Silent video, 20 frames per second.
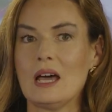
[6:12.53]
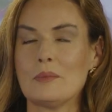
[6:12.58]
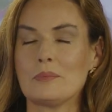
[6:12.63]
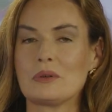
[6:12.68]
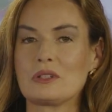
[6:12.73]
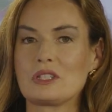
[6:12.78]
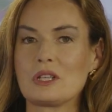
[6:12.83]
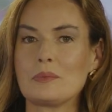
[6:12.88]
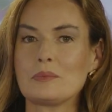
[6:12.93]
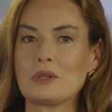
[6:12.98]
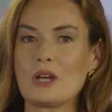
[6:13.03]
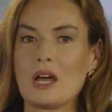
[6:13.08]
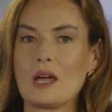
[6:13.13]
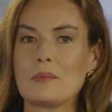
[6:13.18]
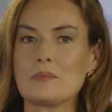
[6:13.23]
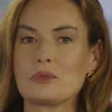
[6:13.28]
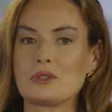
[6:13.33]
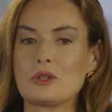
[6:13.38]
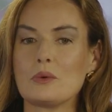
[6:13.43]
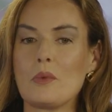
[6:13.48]
But
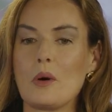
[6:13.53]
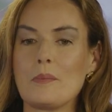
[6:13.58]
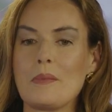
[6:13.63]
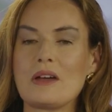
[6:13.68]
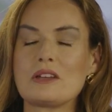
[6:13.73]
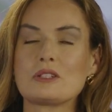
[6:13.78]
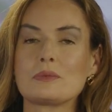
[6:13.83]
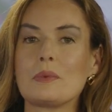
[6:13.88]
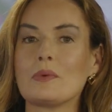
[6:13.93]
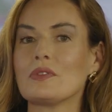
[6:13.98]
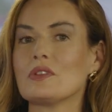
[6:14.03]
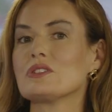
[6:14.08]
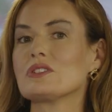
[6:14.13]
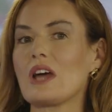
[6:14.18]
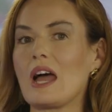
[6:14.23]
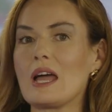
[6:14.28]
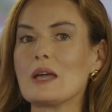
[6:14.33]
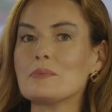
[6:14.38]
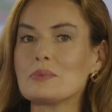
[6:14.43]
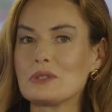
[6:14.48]
sometimes the momentum of the
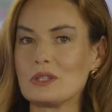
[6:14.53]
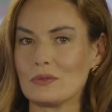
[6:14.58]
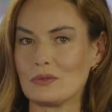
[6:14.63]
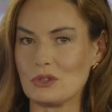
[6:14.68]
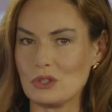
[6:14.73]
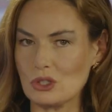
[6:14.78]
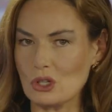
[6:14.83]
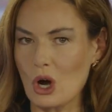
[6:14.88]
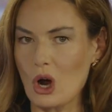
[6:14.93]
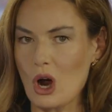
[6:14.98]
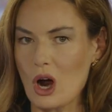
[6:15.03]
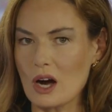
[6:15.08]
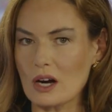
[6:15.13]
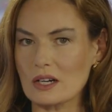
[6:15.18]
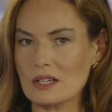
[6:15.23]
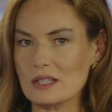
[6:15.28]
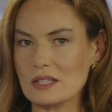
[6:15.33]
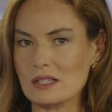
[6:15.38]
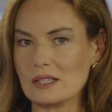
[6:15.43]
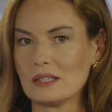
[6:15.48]
types of
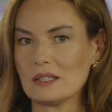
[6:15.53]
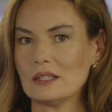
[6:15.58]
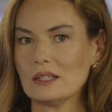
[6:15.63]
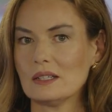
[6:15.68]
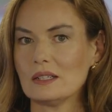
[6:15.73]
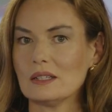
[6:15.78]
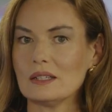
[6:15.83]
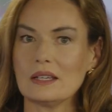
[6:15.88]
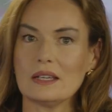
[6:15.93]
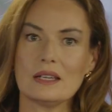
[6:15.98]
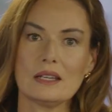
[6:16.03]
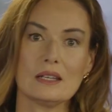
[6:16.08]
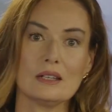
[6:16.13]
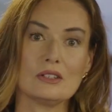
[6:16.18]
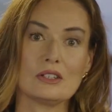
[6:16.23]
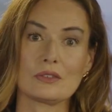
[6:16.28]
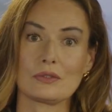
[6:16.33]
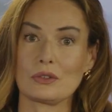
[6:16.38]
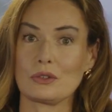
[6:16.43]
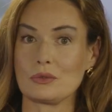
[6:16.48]
stocks in
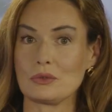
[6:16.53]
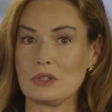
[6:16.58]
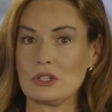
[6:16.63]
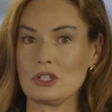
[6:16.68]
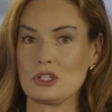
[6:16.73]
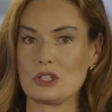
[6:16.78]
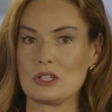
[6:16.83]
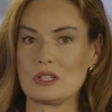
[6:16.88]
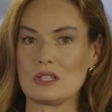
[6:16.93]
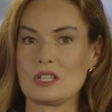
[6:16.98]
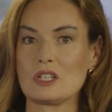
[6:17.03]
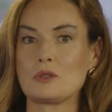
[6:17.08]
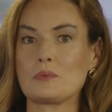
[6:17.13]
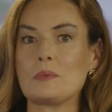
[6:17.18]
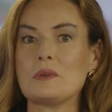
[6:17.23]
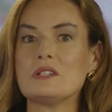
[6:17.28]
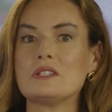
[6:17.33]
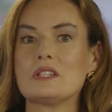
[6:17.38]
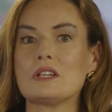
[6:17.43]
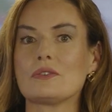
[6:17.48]
different regions has
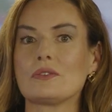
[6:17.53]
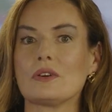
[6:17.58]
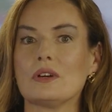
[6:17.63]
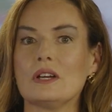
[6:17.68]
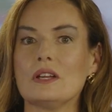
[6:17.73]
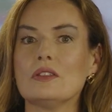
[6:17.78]
been different.